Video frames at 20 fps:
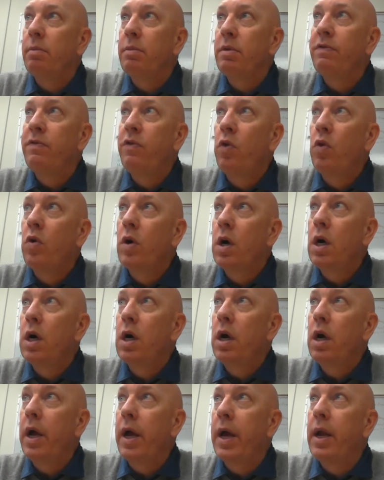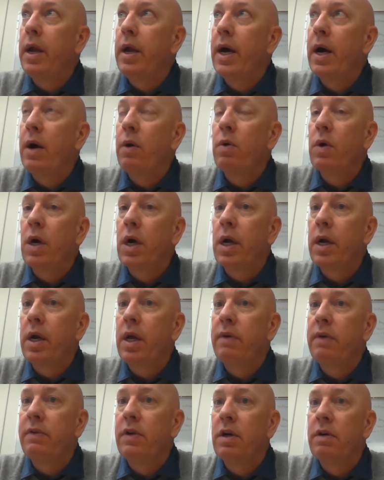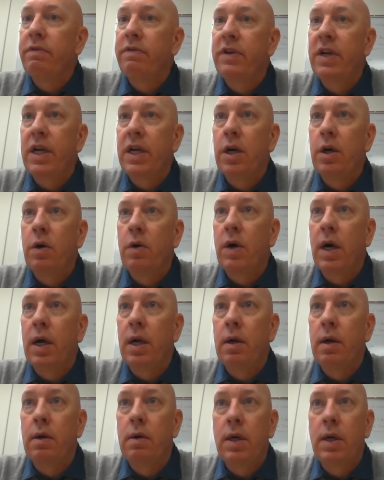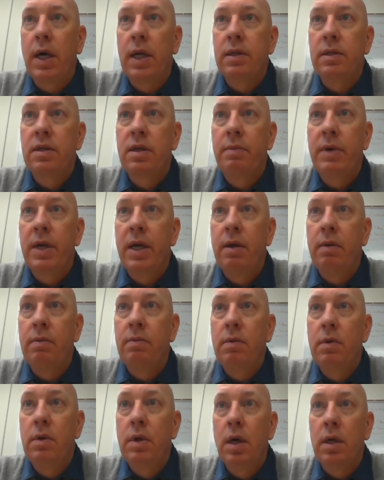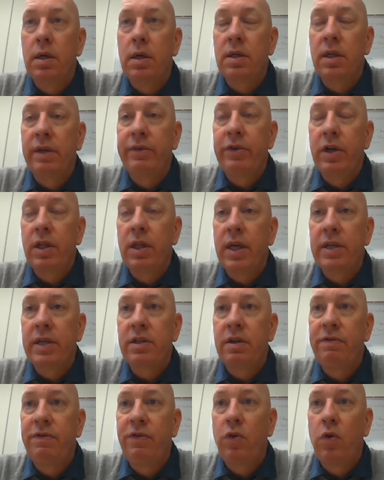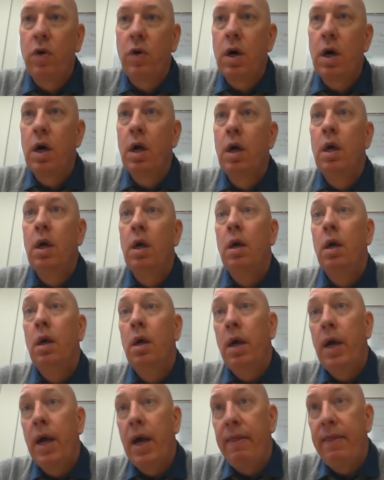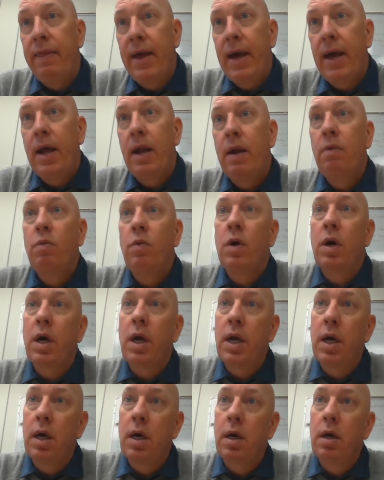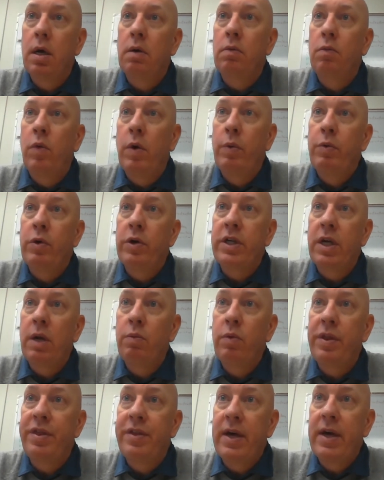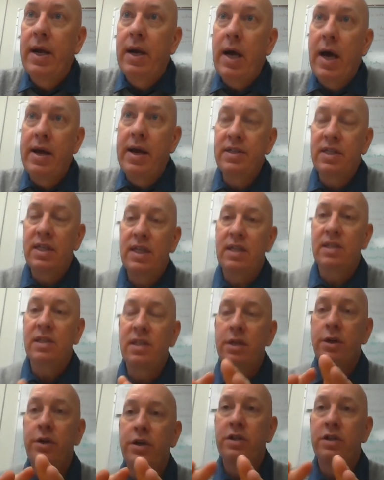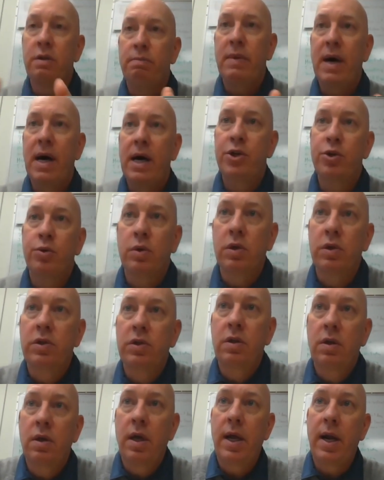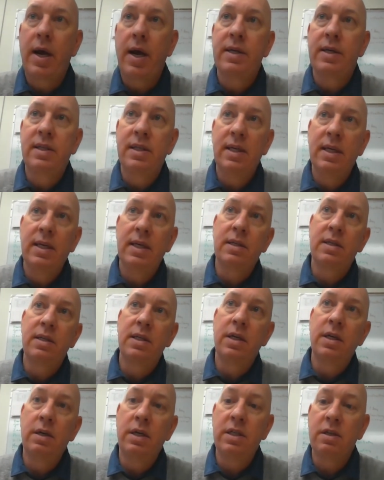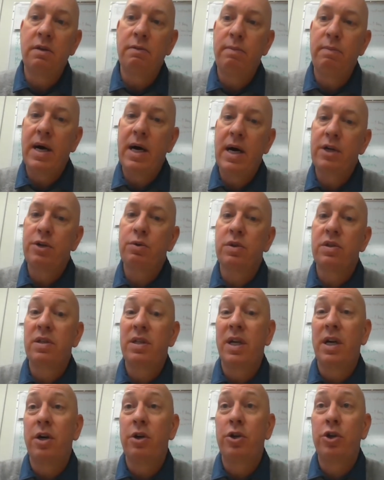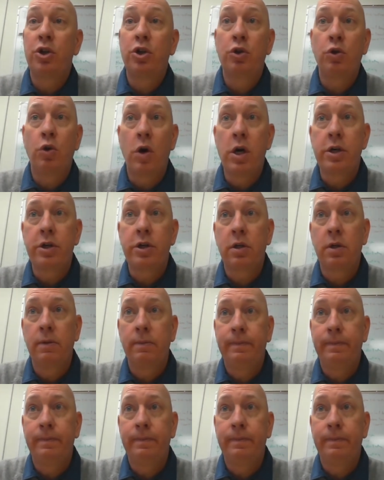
number 4, and now we're going to give you a video on somebody delivering lesson 4. And then when we're done with that, I see a series of modules, and I see a series of modules that are short